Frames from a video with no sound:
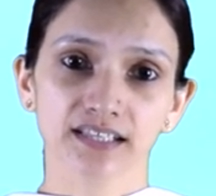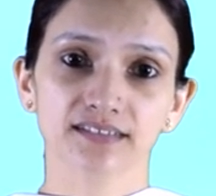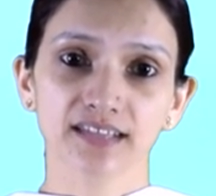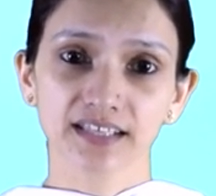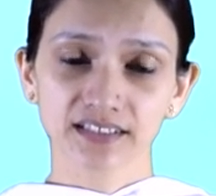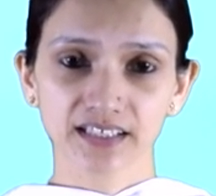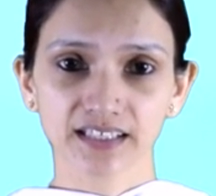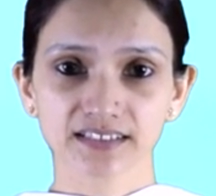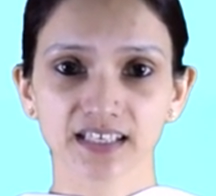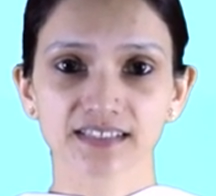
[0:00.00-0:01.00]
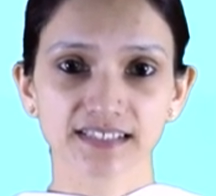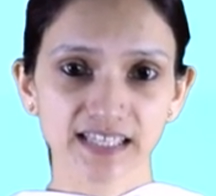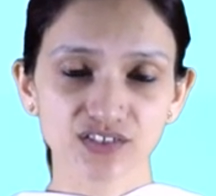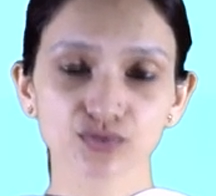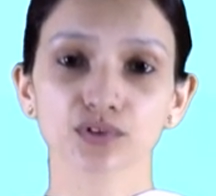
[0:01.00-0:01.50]
then gains
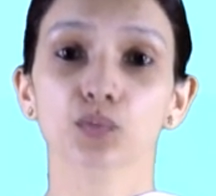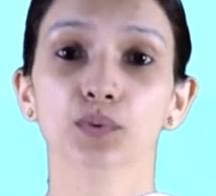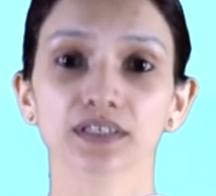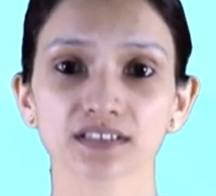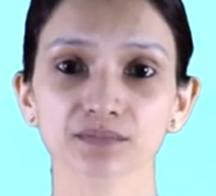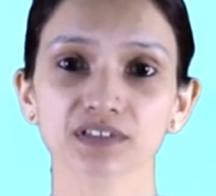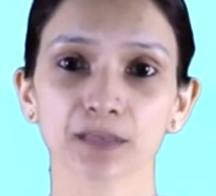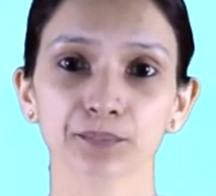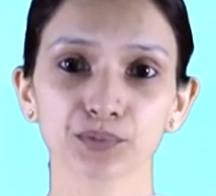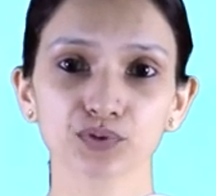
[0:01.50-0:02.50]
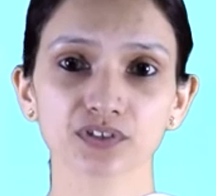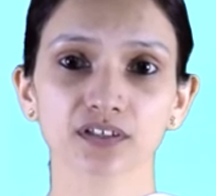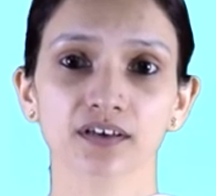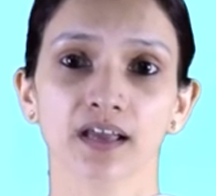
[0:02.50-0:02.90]
access to the victim's computer